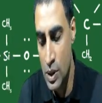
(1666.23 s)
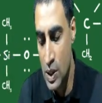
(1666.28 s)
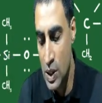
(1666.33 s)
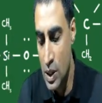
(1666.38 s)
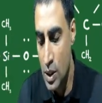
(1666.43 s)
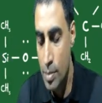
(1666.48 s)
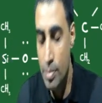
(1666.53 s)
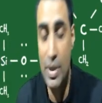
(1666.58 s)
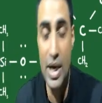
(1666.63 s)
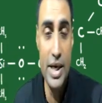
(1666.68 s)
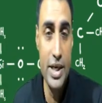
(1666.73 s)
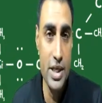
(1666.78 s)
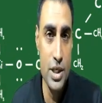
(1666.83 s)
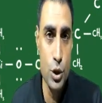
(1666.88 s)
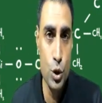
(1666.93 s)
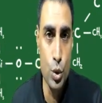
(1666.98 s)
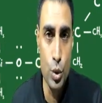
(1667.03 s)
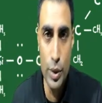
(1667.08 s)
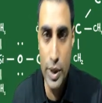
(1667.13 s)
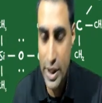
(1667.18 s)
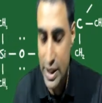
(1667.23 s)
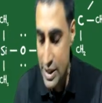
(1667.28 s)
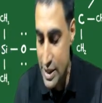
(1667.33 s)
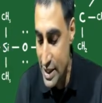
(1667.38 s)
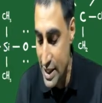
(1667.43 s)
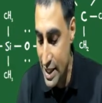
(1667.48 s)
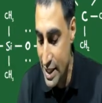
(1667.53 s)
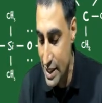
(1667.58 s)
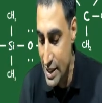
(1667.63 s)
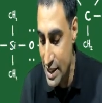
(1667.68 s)
My dear students,
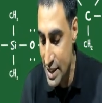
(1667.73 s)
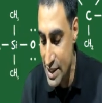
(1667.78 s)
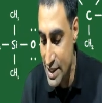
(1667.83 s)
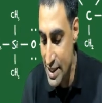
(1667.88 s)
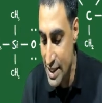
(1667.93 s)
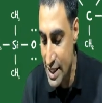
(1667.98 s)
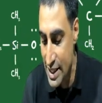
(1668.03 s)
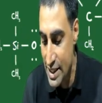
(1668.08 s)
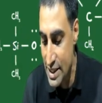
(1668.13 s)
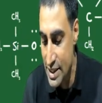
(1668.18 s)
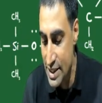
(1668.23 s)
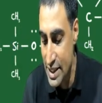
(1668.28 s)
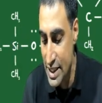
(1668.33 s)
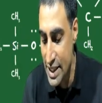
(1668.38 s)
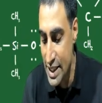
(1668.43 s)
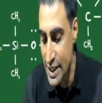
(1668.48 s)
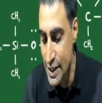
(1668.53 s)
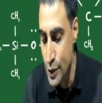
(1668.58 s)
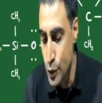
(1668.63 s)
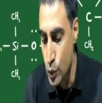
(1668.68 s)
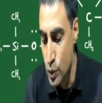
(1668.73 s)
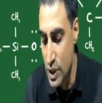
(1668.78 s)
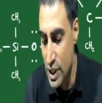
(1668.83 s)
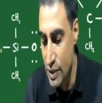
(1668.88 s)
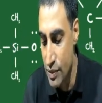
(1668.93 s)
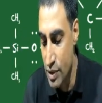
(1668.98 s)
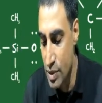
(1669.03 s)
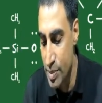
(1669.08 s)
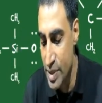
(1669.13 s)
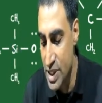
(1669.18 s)
here in this case, E2
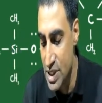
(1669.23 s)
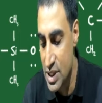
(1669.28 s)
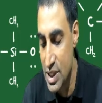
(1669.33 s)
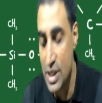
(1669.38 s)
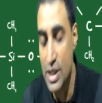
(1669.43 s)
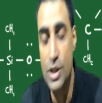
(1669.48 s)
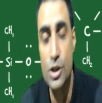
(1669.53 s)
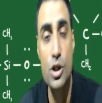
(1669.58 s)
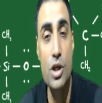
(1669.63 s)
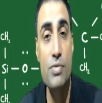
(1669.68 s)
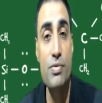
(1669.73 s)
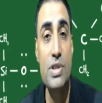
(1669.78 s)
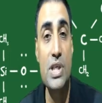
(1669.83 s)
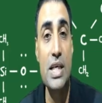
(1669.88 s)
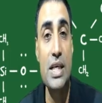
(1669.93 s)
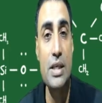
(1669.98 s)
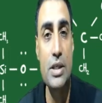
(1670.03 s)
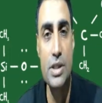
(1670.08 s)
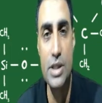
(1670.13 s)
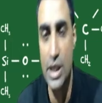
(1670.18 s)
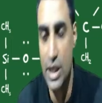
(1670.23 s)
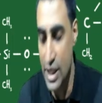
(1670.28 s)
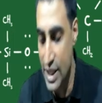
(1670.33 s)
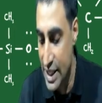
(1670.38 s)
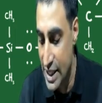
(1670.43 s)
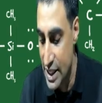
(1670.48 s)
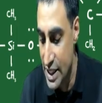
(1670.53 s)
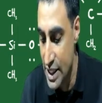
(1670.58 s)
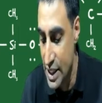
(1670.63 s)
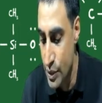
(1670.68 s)
never means energy of second shell
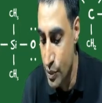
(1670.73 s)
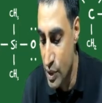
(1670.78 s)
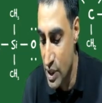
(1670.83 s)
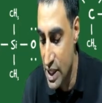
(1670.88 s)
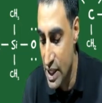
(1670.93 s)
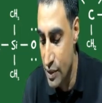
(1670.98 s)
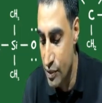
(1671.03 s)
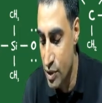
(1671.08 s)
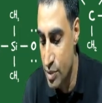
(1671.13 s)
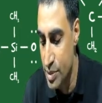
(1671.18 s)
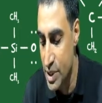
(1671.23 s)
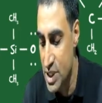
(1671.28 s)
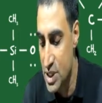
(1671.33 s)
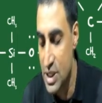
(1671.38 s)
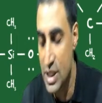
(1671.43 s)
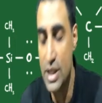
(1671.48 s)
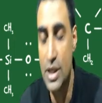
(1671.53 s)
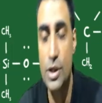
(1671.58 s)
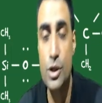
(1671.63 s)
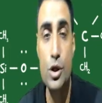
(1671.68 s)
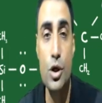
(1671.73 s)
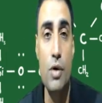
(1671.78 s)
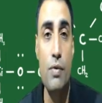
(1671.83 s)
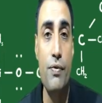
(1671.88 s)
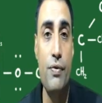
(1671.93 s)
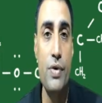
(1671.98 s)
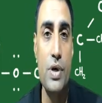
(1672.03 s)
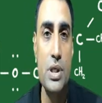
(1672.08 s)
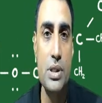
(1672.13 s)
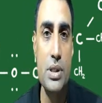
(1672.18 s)
and E1 never means energy
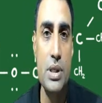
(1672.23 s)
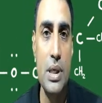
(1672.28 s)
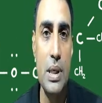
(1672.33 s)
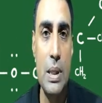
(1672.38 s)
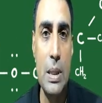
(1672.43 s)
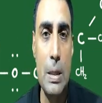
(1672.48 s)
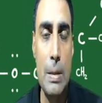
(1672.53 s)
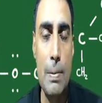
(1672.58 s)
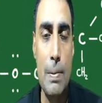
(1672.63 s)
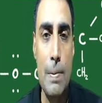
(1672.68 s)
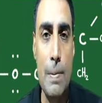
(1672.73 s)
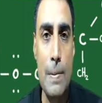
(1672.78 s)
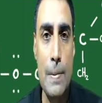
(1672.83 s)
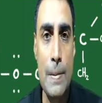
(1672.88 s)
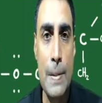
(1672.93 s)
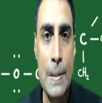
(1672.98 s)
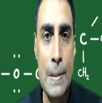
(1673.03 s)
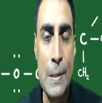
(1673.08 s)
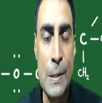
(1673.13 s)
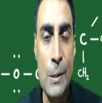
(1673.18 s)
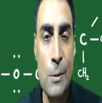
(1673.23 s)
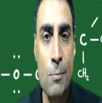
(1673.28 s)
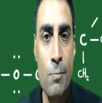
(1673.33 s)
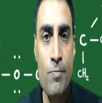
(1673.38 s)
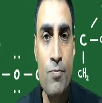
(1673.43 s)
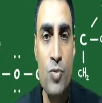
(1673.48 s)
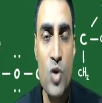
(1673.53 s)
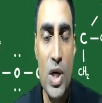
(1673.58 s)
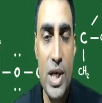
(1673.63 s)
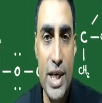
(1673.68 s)
of first shell.
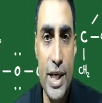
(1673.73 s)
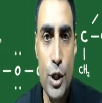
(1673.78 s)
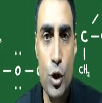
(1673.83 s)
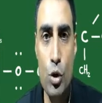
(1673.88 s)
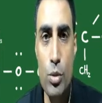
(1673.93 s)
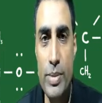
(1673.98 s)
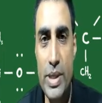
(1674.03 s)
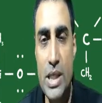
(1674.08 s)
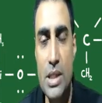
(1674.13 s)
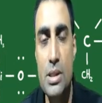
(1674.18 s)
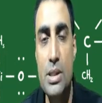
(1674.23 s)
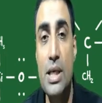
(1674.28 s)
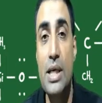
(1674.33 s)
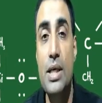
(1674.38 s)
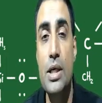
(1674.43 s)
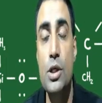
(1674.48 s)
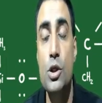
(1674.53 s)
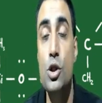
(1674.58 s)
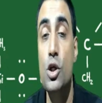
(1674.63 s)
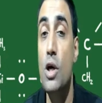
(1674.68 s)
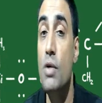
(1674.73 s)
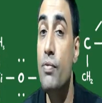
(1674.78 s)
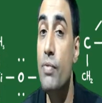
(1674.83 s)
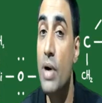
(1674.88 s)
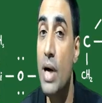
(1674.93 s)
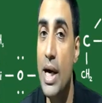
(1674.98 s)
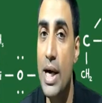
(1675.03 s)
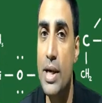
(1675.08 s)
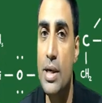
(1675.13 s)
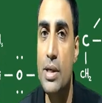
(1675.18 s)
E2 means energy of
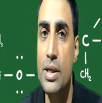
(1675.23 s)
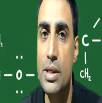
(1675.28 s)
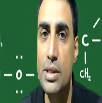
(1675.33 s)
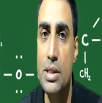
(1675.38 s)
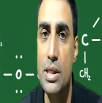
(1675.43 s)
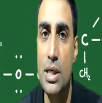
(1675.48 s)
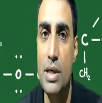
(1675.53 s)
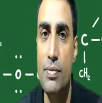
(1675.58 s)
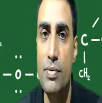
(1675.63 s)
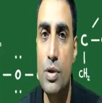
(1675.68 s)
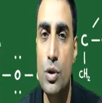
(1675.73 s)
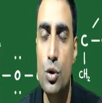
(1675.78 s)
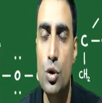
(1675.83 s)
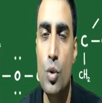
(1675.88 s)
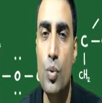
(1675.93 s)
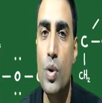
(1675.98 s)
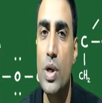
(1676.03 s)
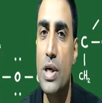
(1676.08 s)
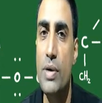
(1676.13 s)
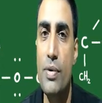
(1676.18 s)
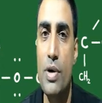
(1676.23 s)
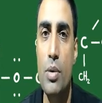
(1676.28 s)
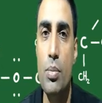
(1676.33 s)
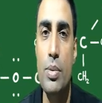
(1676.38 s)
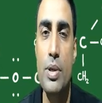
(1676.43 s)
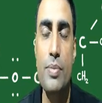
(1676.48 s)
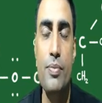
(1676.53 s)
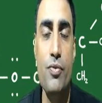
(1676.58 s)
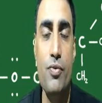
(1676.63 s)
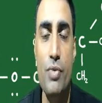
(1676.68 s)
higher energy level. So whatever
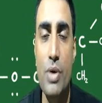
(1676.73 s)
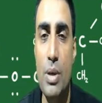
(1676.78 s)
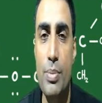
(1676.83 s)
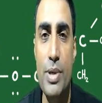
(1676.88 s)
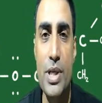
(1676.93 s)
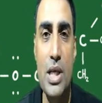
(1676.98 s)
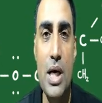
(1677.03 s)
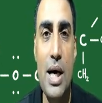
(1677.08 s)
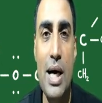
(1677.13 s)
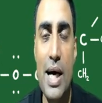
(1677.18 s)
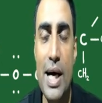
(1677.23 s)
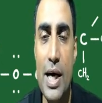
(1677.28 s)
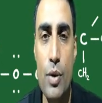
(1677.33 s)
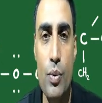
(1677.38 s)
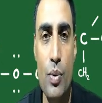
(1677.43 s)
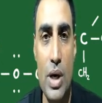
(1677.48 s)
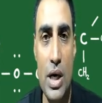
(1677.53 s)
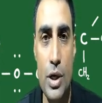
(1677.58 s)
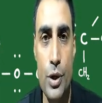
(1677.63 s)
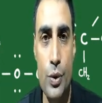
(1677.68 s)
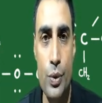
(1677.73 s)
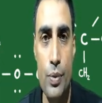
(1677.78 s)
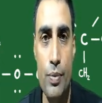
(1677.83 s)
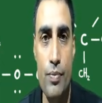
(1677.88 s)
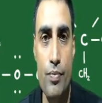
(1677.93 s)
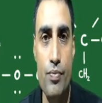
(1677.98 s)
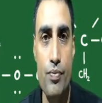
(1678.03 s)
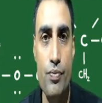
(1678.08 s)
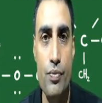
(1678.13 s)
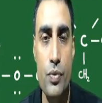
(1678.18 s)
will be the higher value,
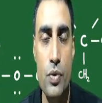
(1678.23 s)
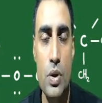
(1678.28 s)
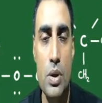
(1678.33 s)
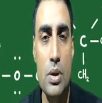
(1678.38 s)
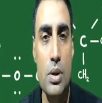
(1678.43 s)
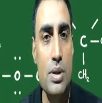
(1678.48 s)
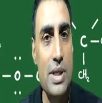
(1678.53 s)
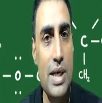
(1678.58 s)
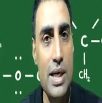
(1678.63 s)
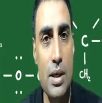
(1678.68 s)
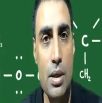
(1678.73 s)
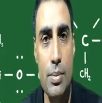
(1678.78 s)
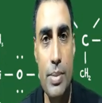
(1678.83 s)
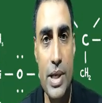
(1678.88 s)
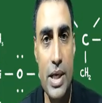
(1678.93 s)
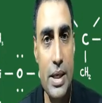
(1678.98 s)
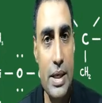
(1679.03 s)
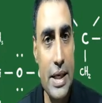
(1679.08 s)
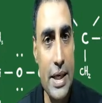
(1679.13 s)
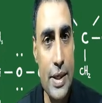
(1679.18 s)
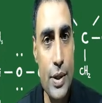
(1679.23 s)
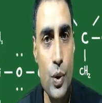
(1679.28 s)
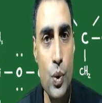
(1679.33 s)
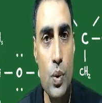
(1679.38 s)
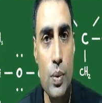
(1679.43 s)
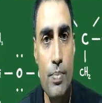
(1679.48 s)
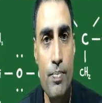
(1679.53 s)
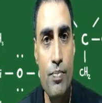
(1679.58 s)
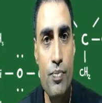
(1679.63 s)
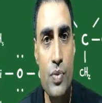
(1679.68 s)
that will be
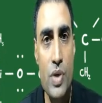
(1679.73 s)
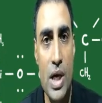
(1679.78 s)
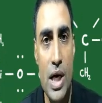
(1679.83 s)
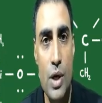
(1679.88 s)
E2, and